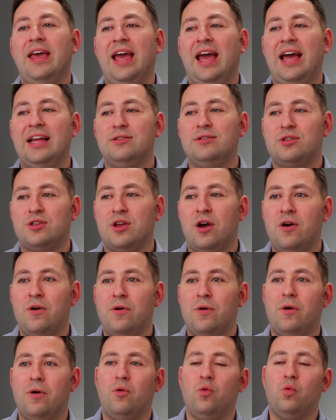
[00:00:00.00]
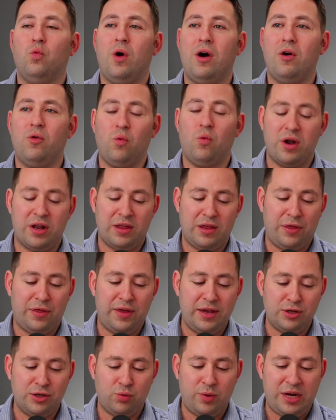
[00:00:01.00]
And so one of the
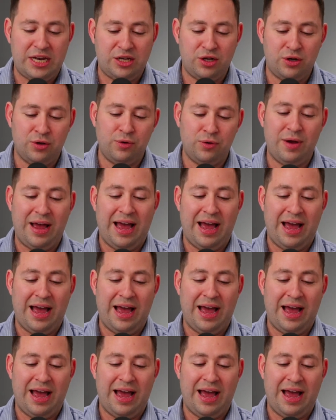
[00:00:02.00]
things we do